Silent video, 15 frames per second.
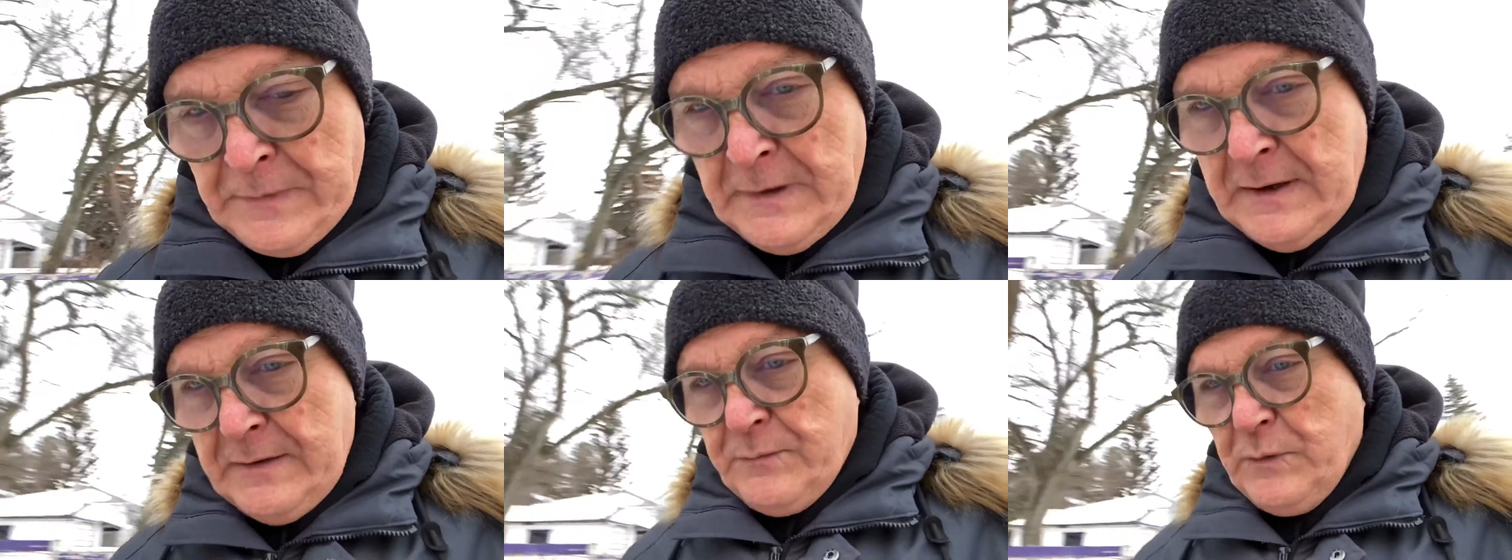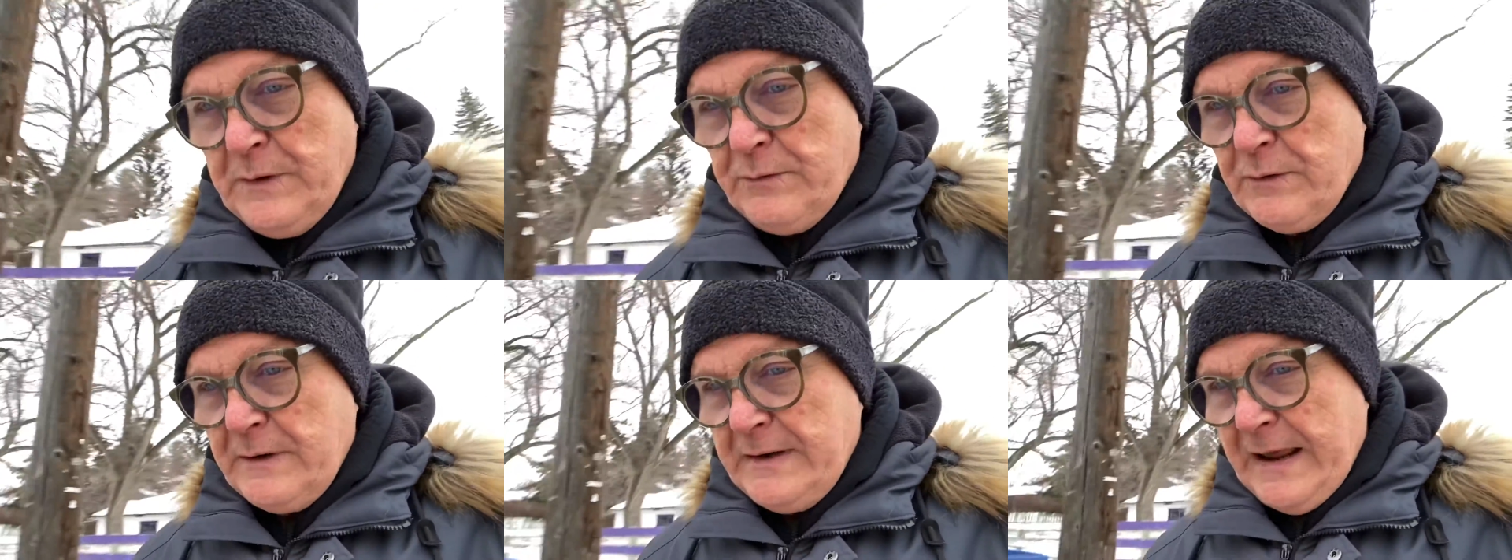And we
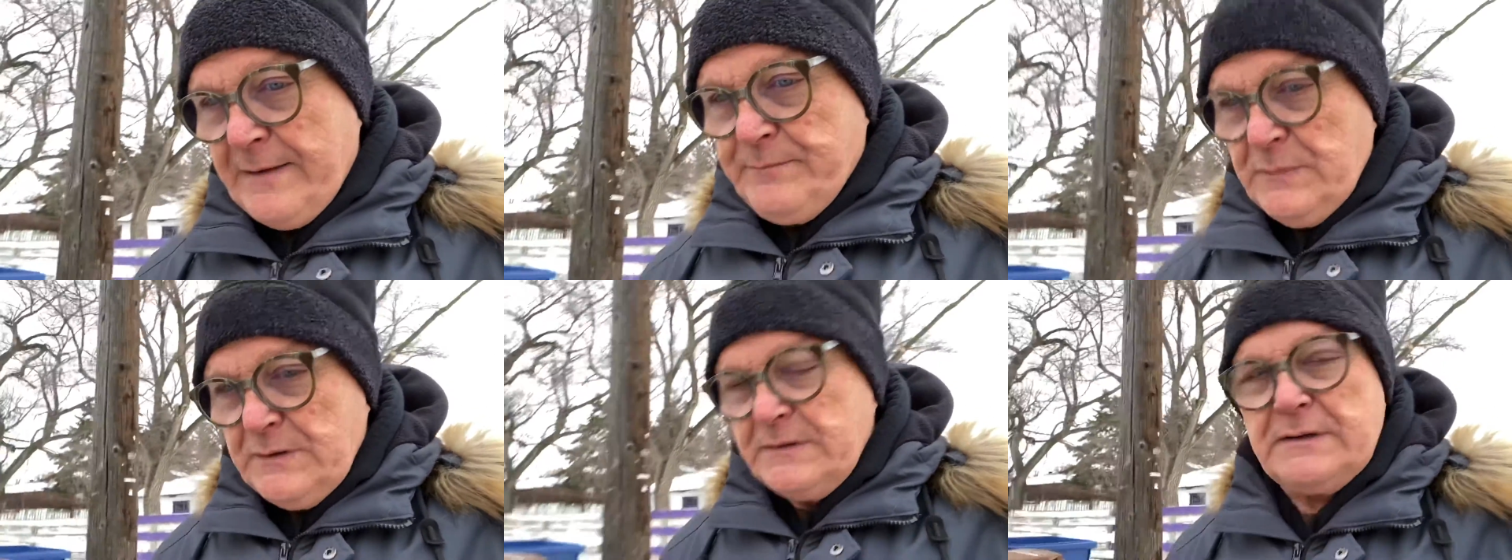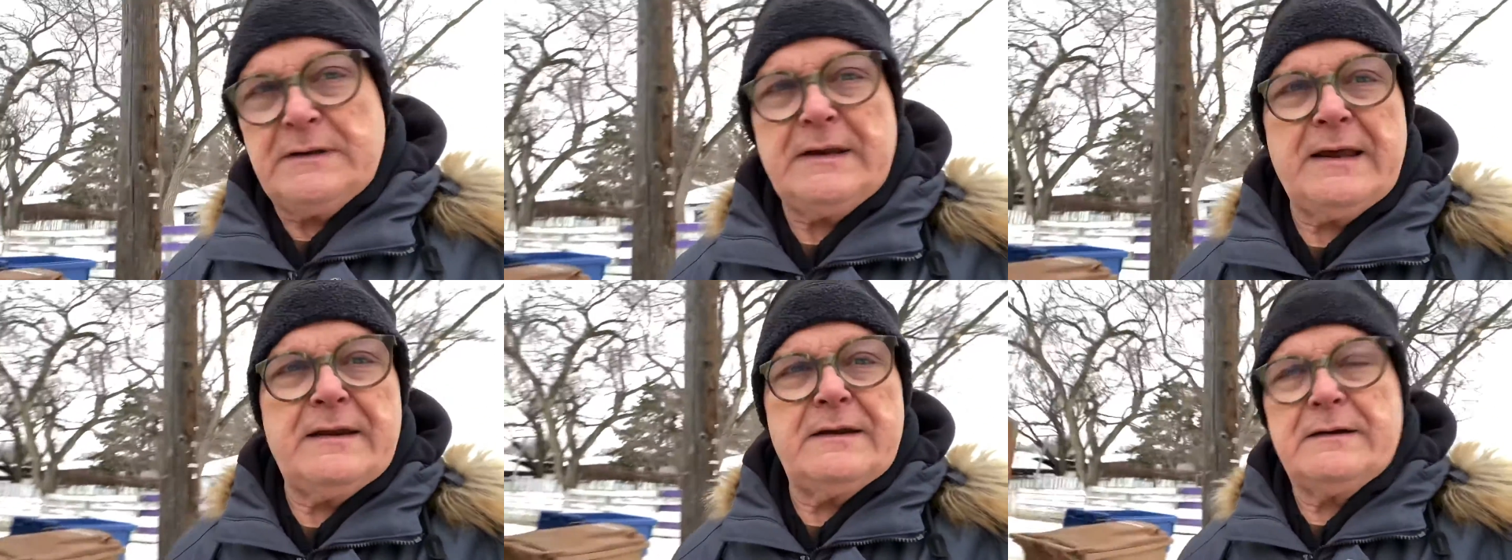were in
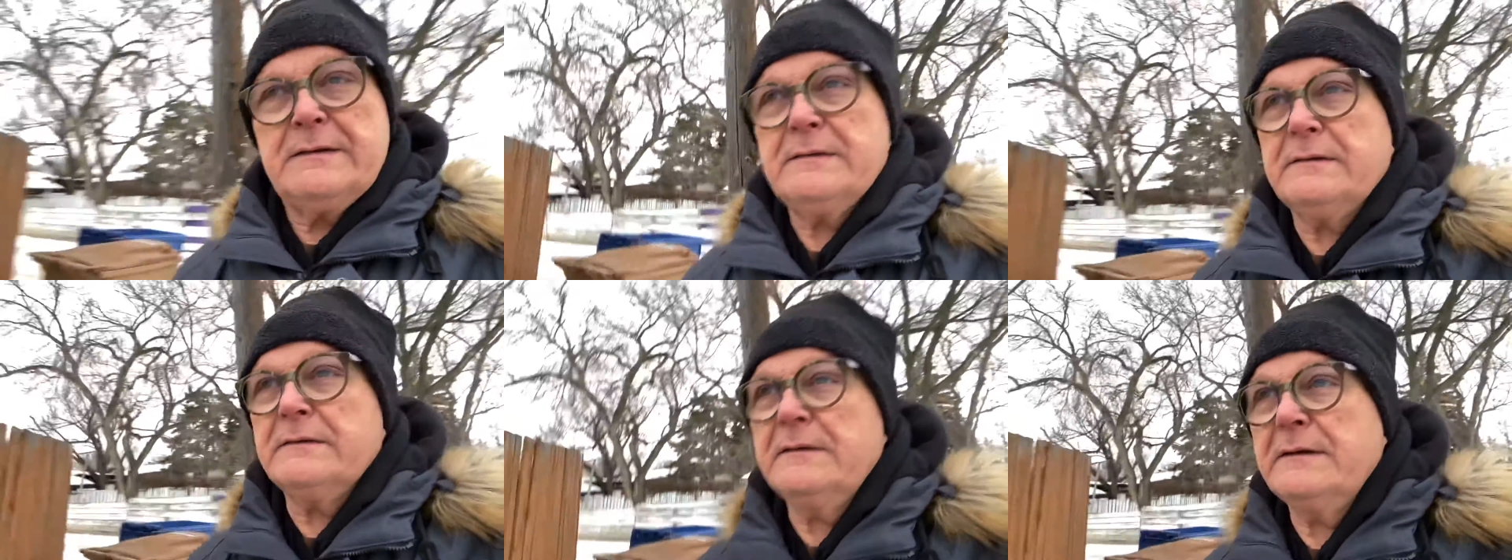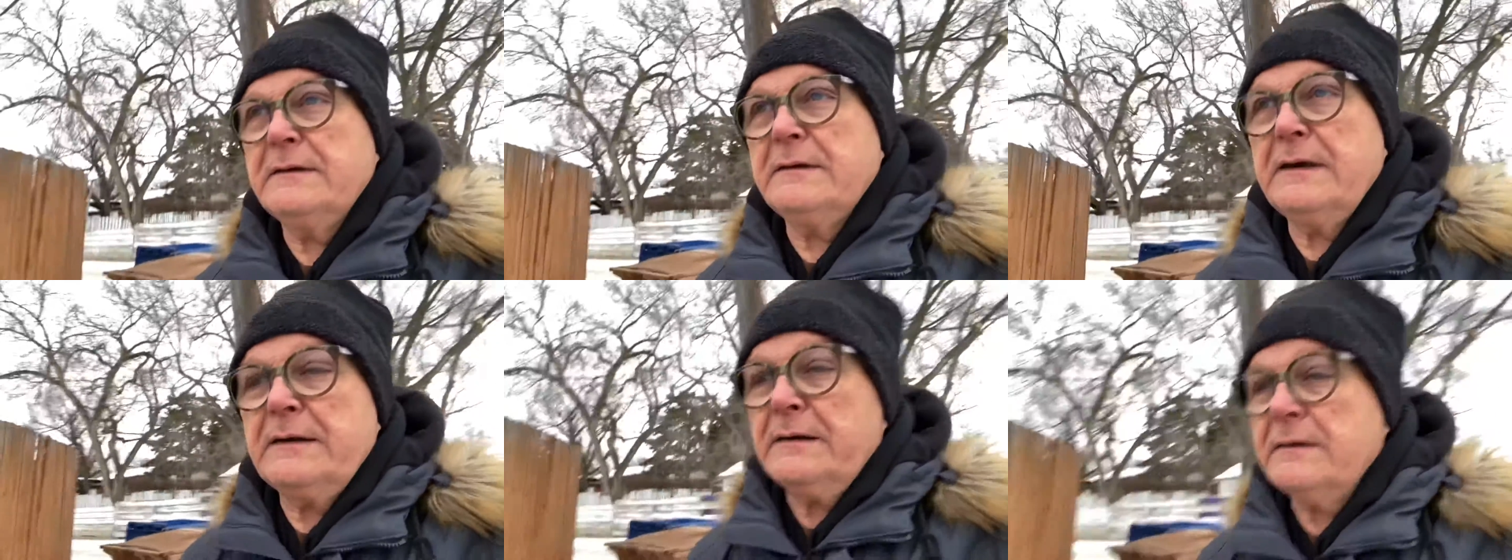Edmonton
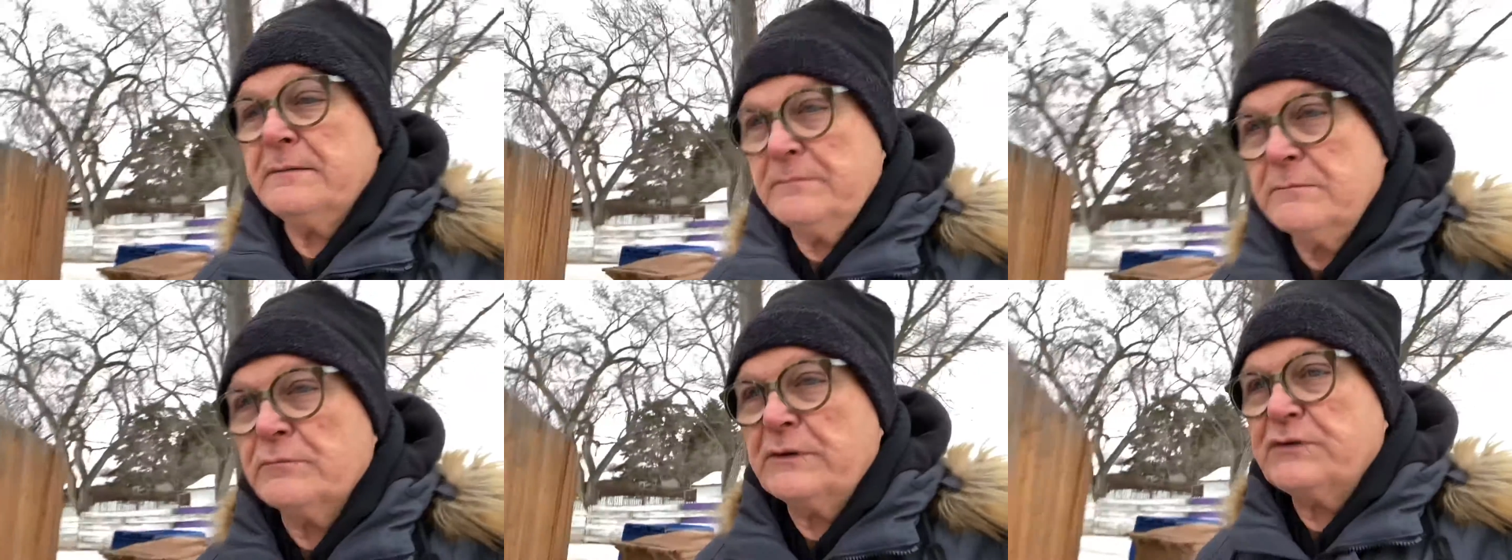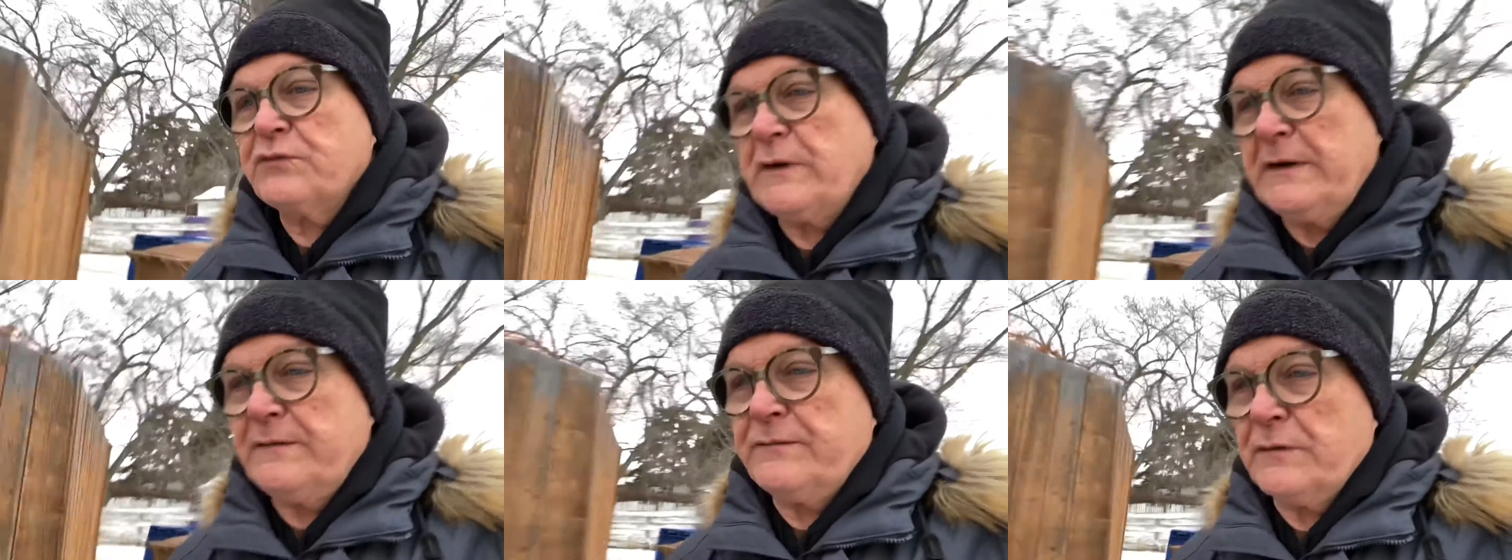at a
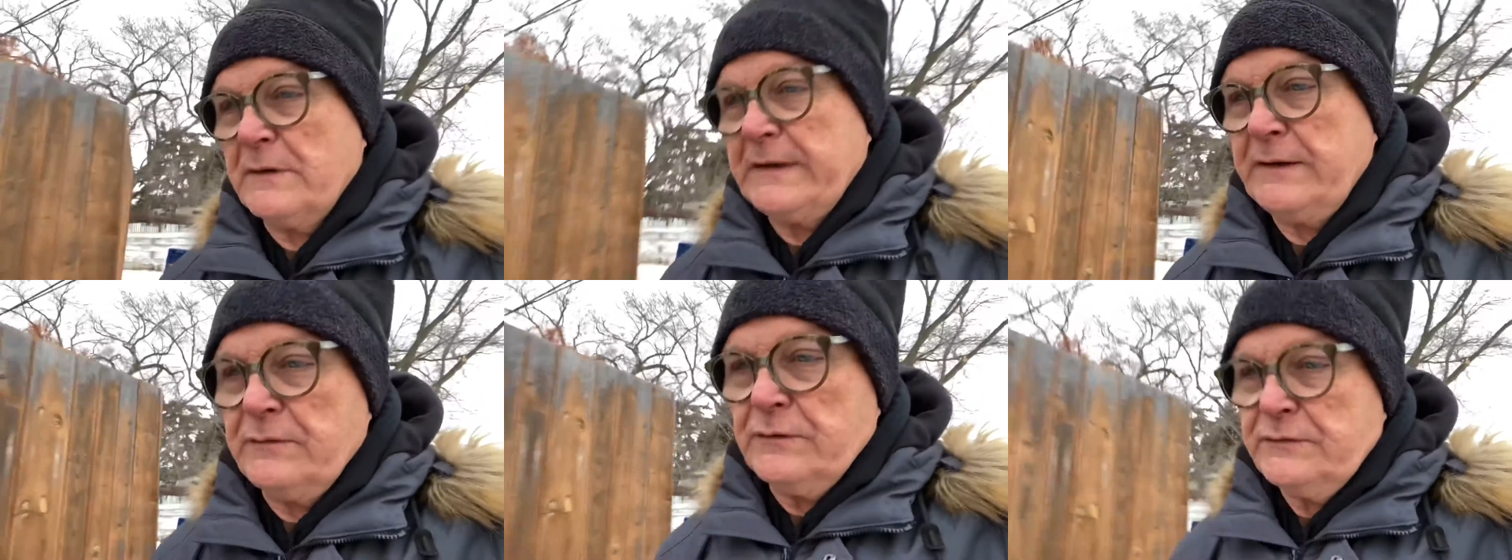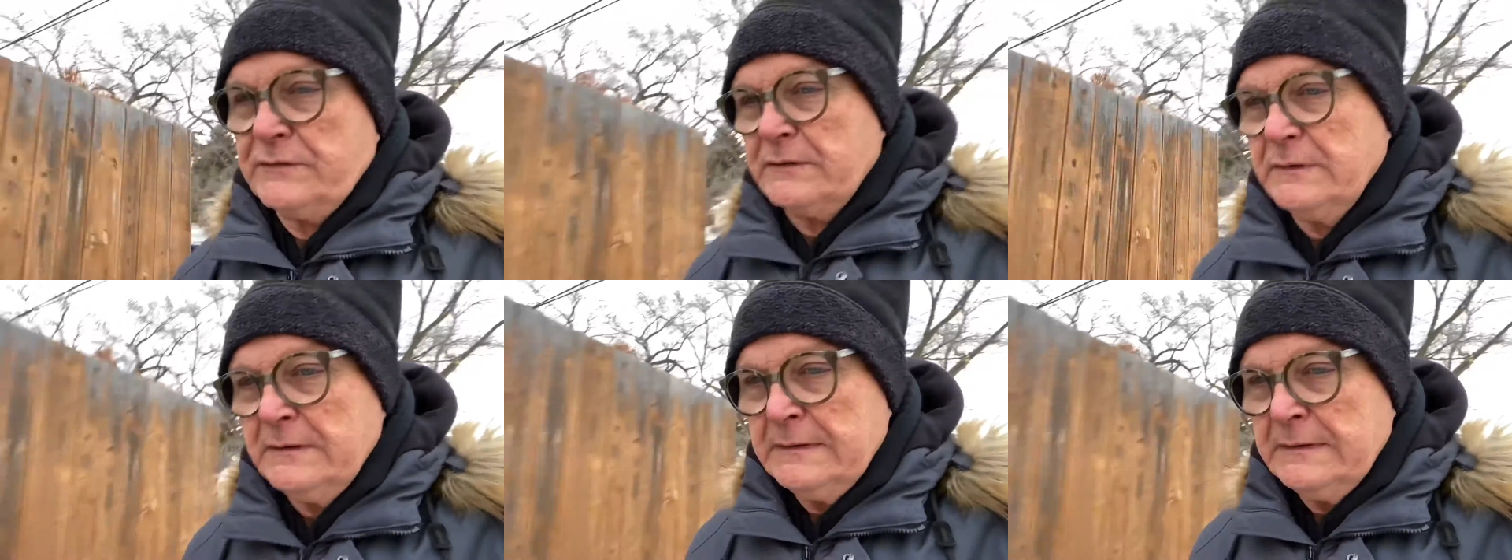retreat for leaders,